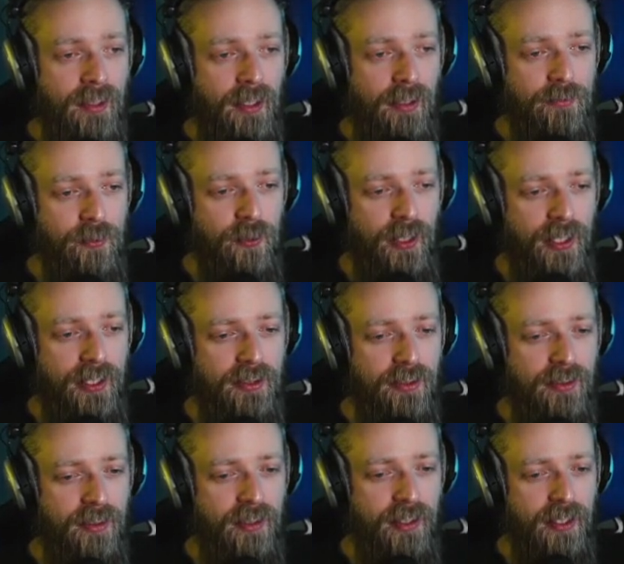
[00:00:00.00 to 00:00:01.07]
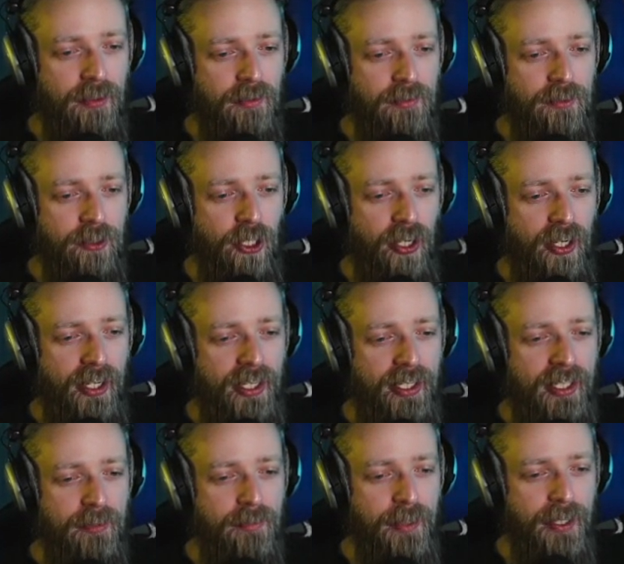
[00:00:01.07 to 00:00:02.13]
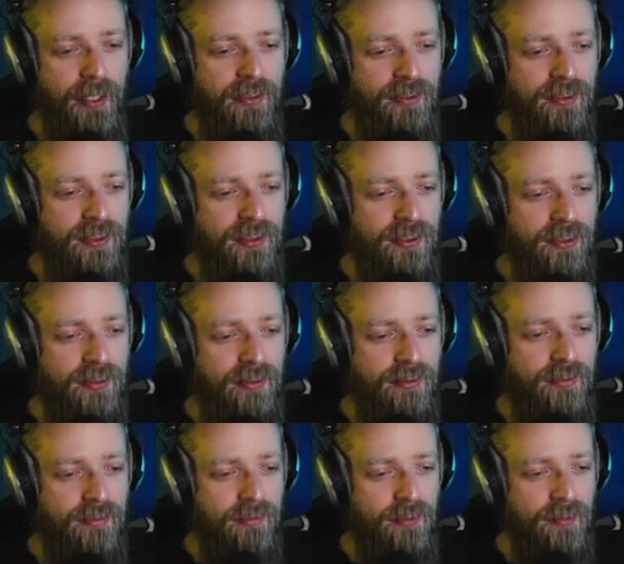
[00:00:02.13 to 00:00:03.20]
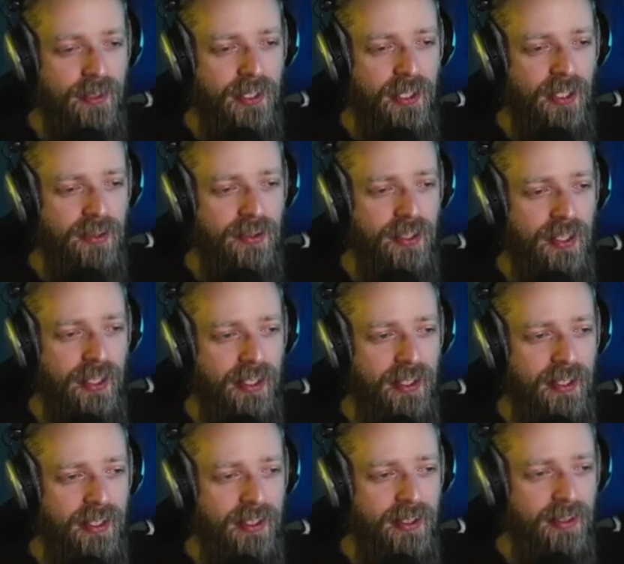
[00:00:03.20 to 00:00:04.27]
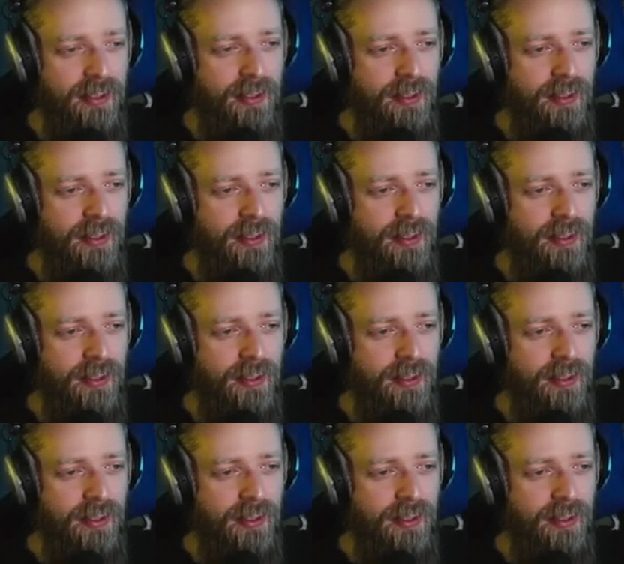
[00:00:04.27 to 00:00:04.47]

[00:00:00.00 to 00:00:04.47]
I've tried like a tiny bounce where we cut the air